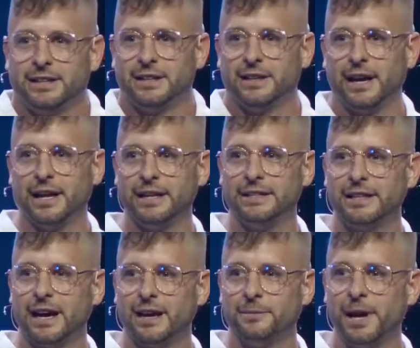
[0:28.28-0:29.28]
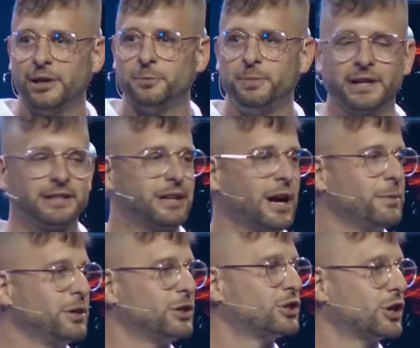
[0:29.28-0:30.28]
And man, you picked
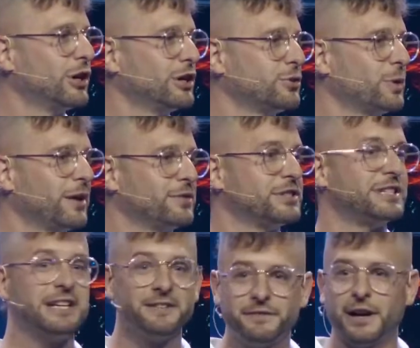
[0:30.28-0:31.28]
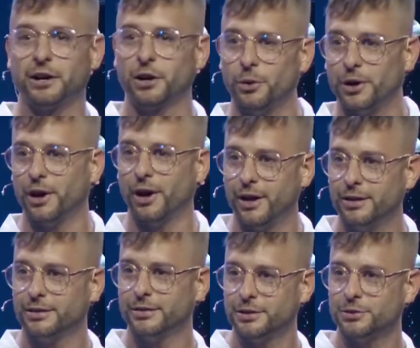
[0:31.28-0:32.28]
coming to church. We have Sea Fair going on
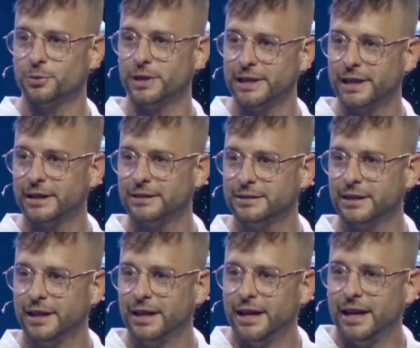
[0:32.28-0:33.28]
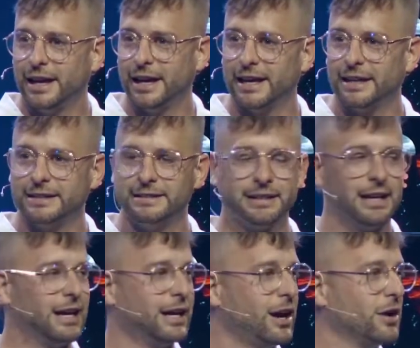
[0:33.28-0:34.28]
this weekend. And
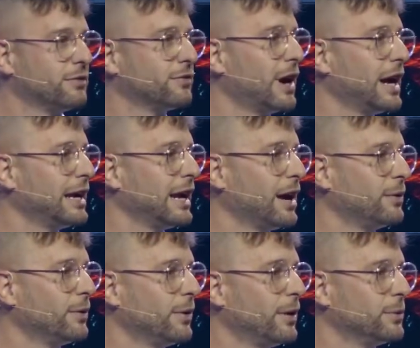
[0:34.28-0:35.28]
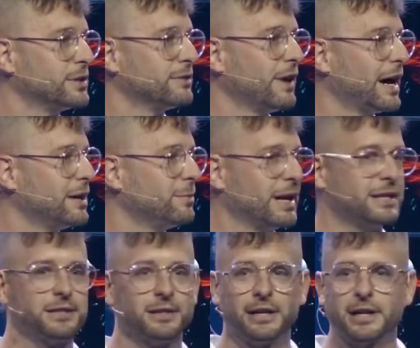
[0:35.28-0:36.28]
on Friday, I was invited by
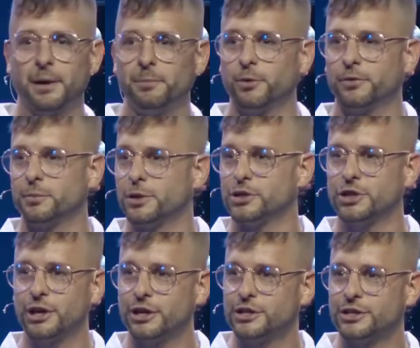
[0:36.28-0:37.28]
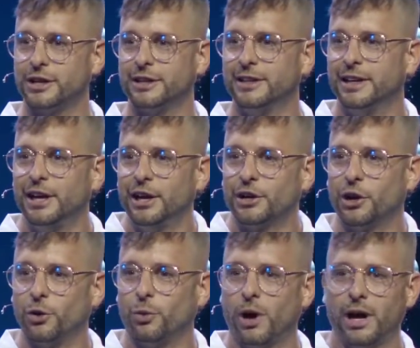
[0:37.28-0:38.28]
a couple from the church to
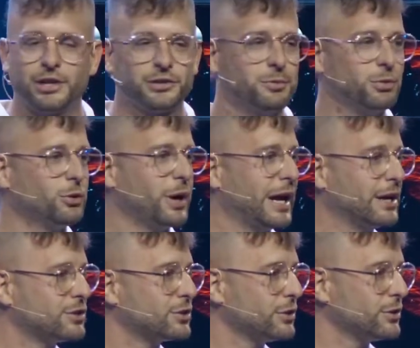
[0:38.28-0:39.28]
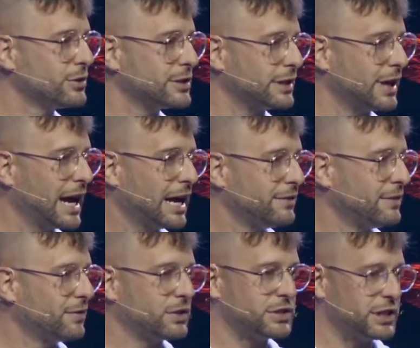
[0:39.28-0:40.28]
go watch the Blue Angels. And I had
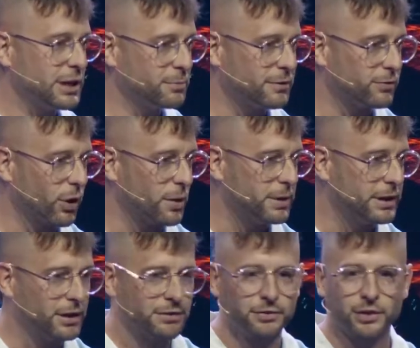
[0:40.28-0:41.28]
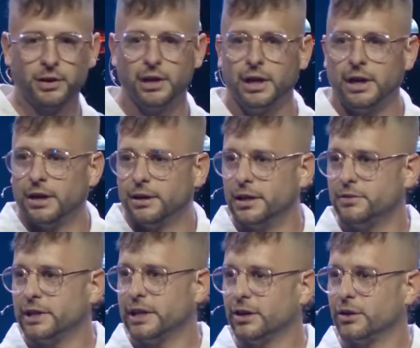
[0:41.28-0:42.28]
never seen them before. I've been here for,
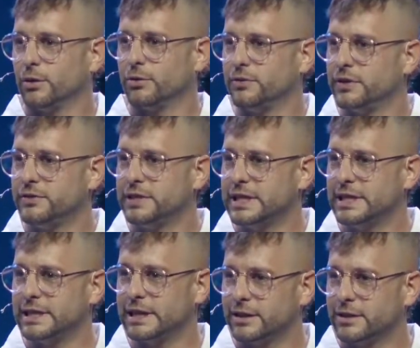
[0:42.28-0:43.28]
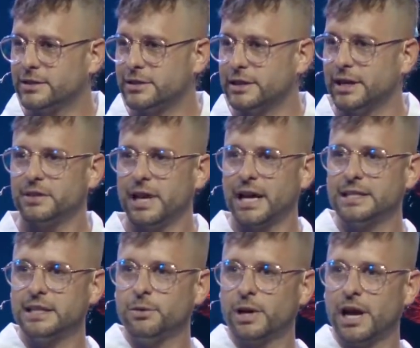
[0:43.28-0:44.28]
living here over 15 years. And has
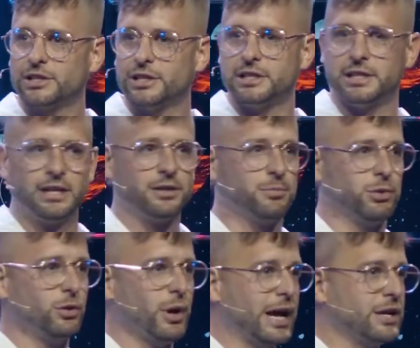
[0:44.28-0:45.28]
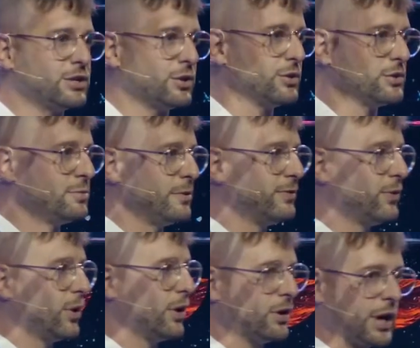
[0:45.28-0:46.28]
anyone actually seen the Blue Angels
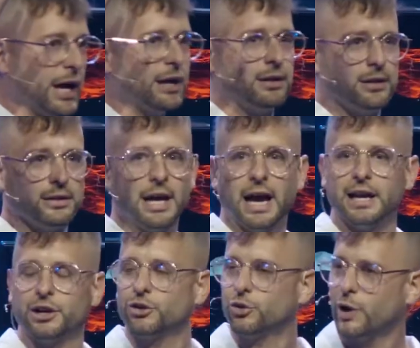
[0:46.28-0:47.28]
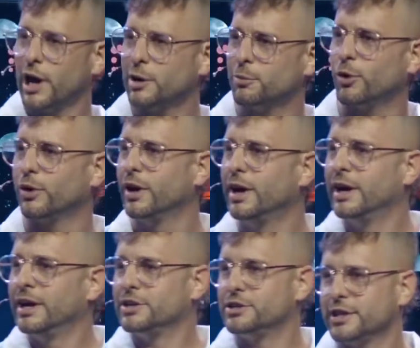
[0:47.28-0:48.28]
before? Okay. Yeah, incredible
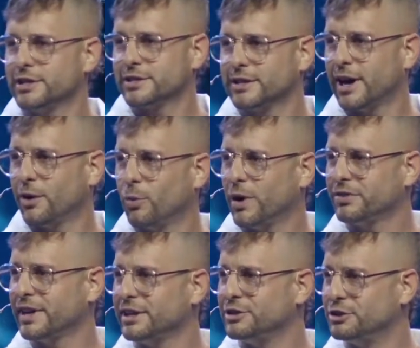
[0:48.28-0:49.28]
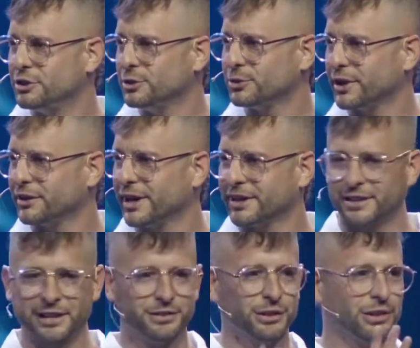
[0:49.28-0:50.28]
just what they do. They
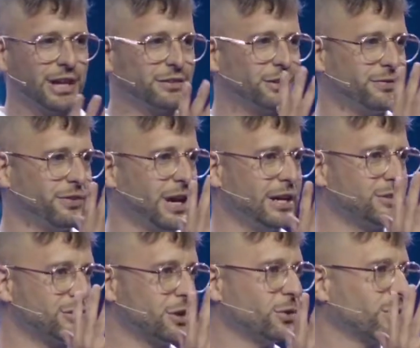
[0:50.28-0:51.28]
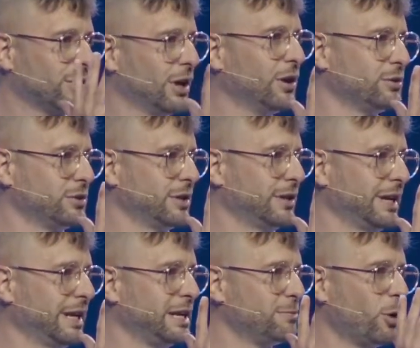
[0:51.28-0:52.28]
look like they're flying so close. And
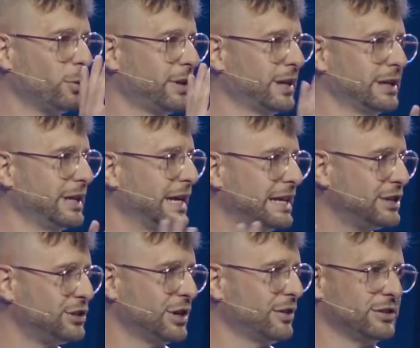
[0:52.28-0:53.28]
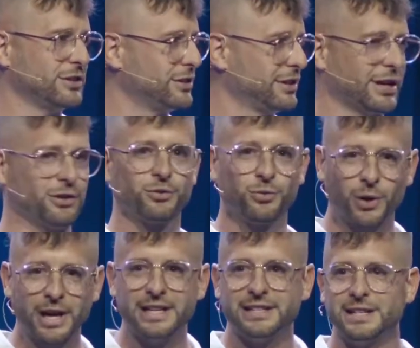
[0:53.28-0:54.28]
at any moment, they could hit each other. It's just like
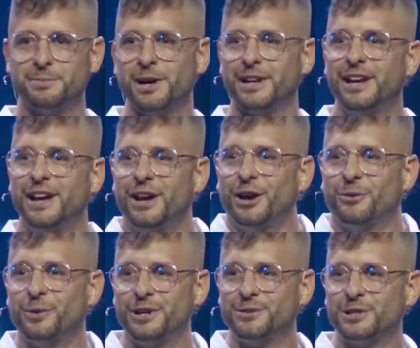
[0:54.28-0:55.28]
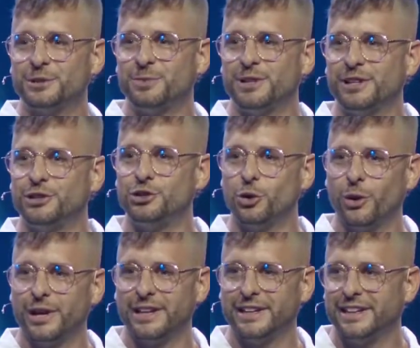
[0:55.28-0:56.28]
crazy. But we have just been
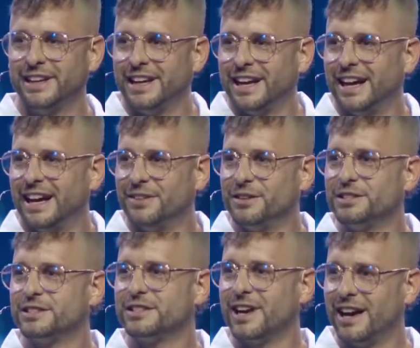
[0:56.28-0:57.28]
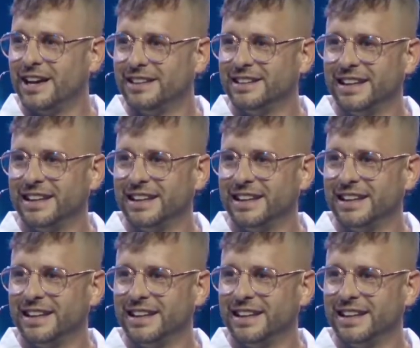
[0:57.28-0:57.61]
enjoying this sun.